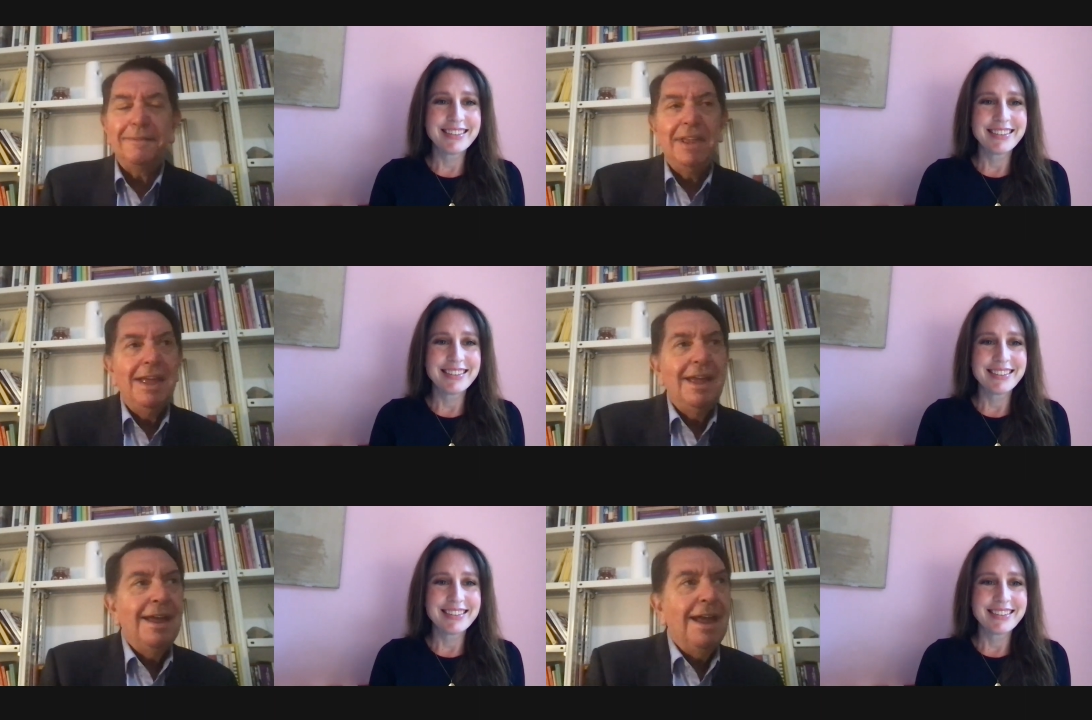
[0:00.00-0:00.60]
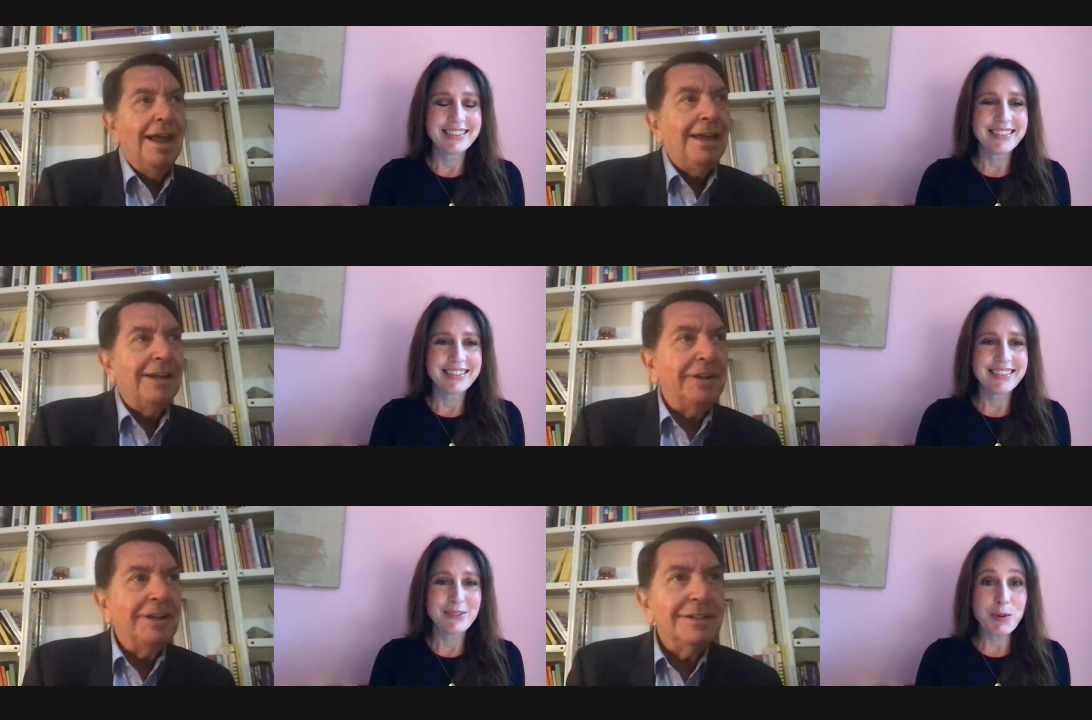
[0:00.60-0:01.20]
Speaker 1: together.
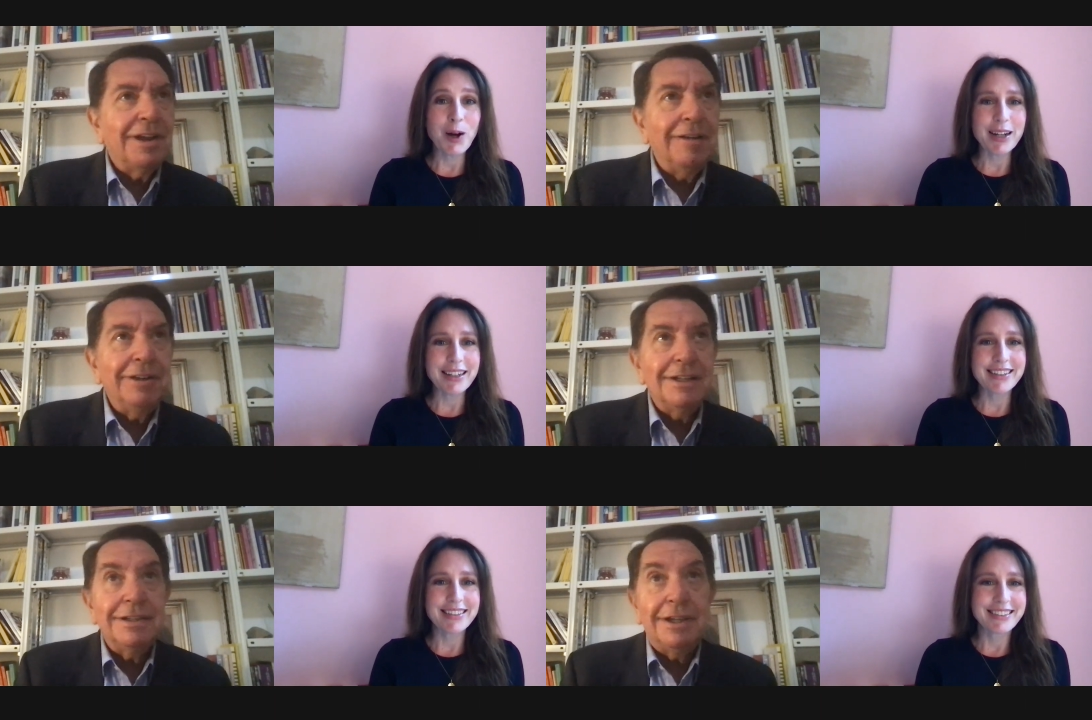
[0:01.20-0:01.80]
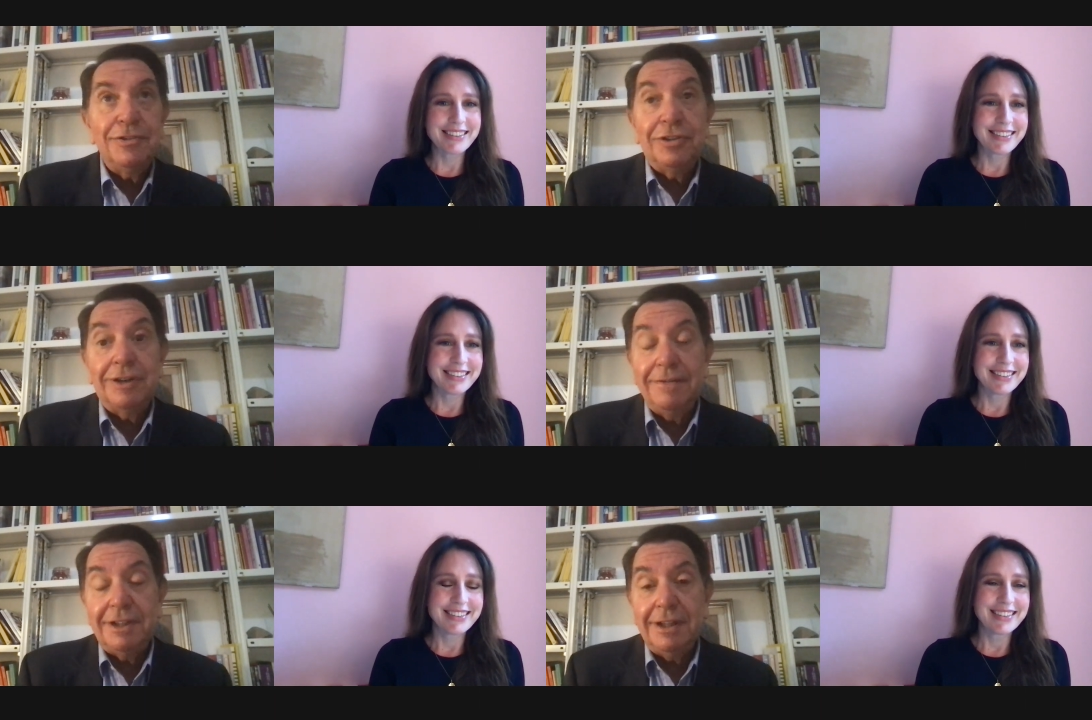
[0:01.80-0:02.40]
You know, on this governance
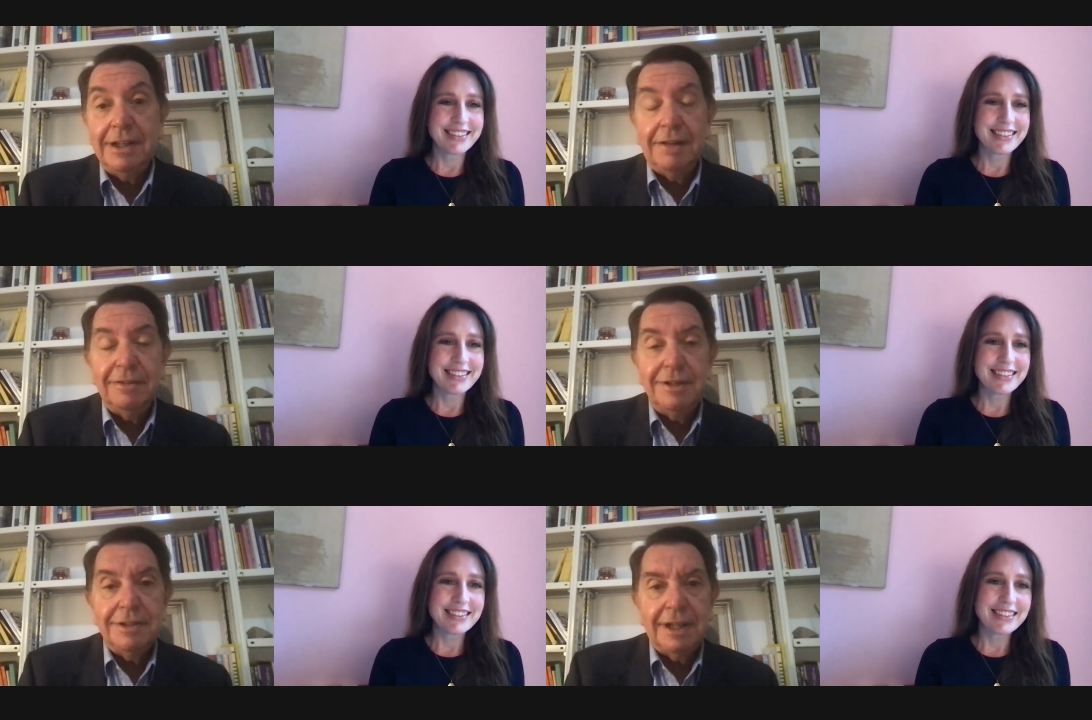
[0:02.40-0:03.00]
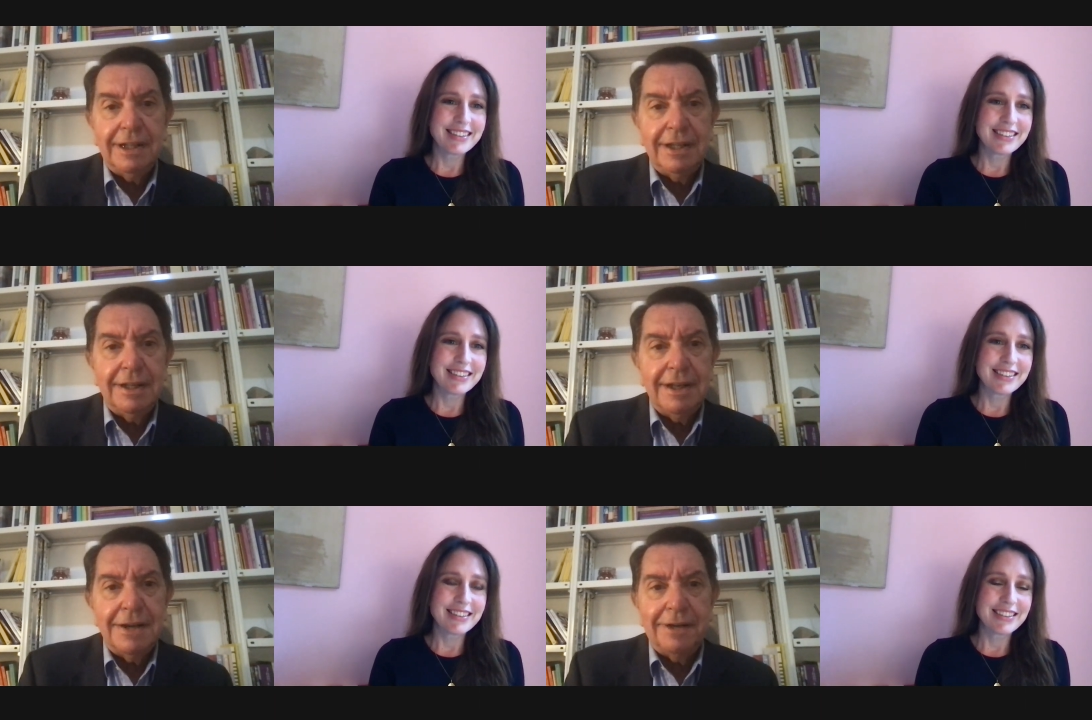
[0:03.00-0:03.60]
issue, I've seen
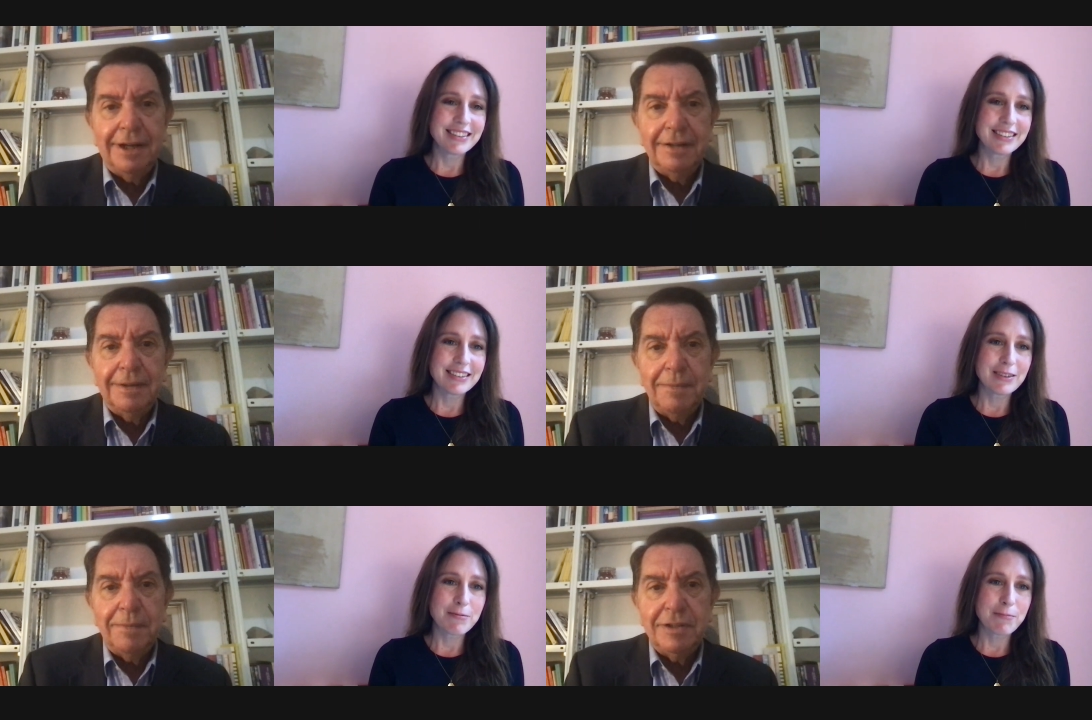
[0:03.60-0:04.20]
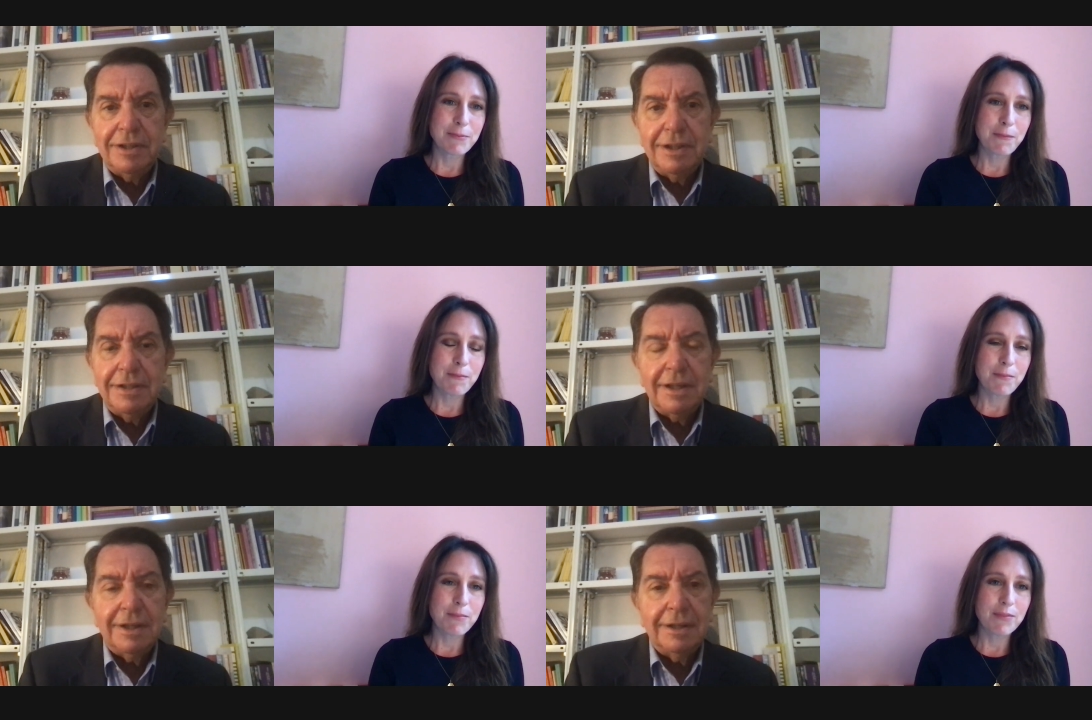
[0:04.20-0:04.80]
recently now, I, I
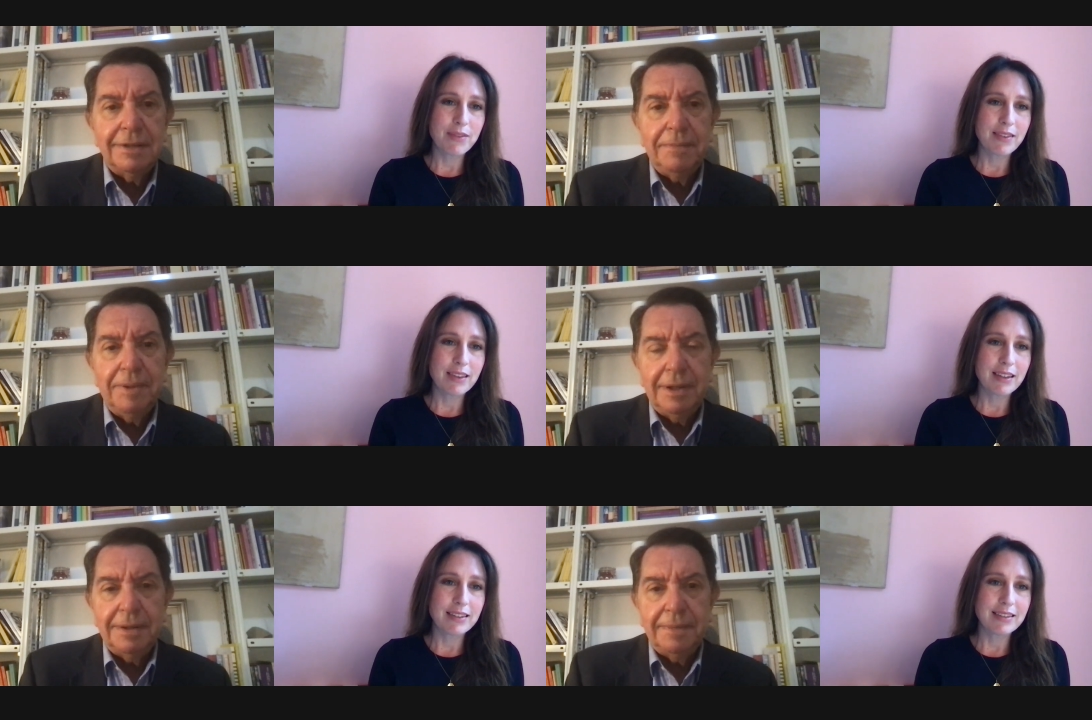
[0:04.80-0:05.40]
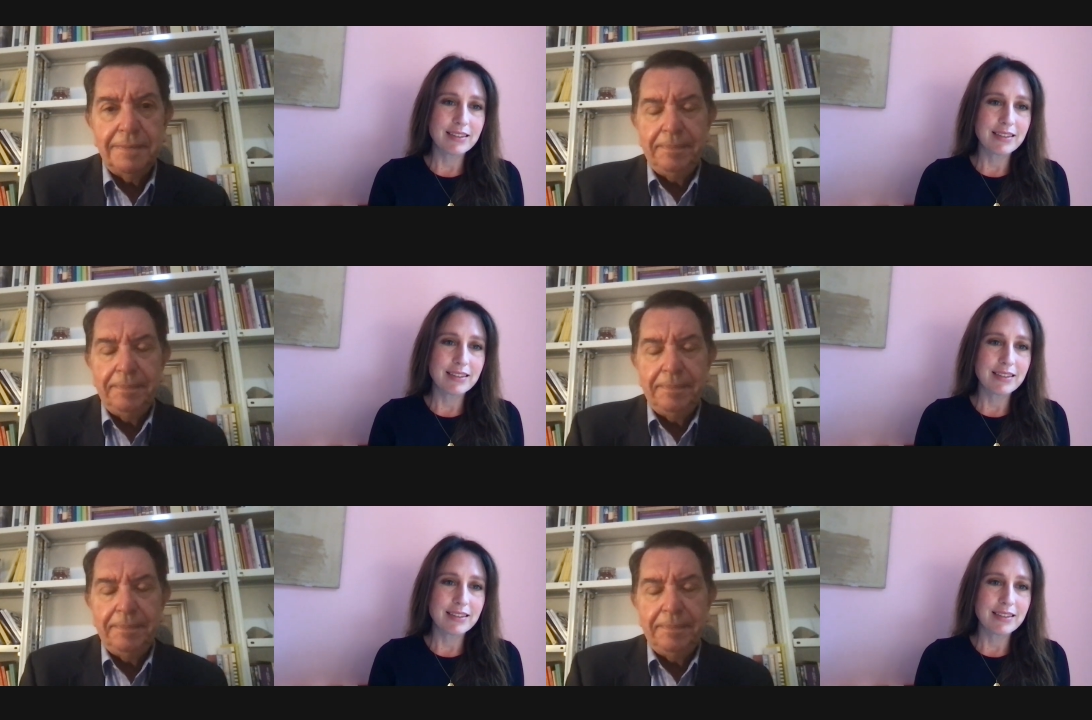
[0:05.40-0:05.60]
mentioned this on a, a,